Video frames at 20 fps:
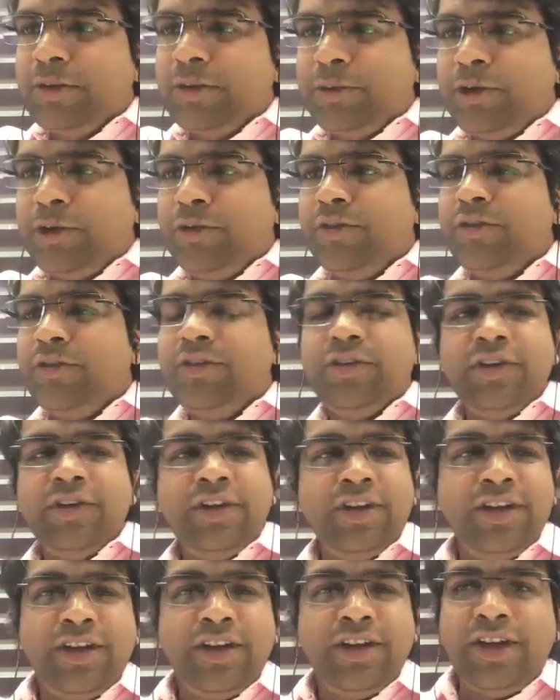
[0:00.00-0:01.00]
Vaibhav,
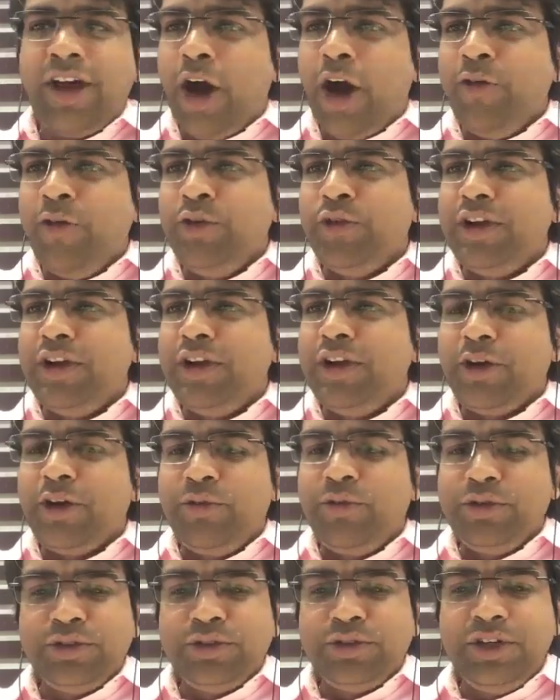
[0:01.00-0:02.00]
how you felt? How
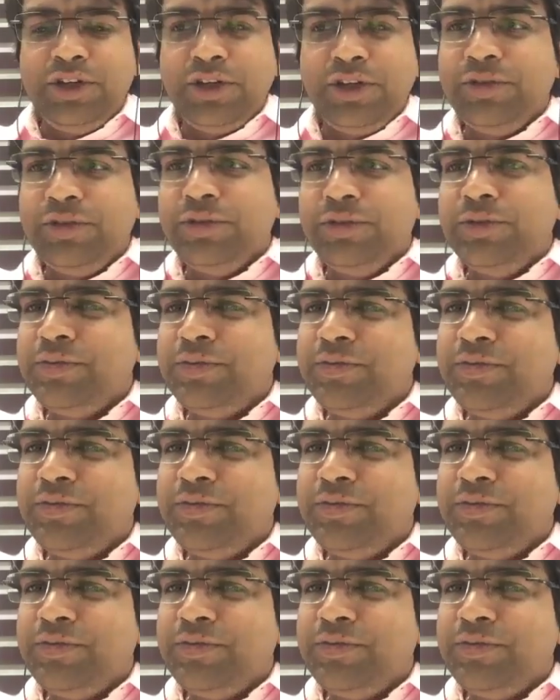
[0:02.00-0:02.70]
was your interview?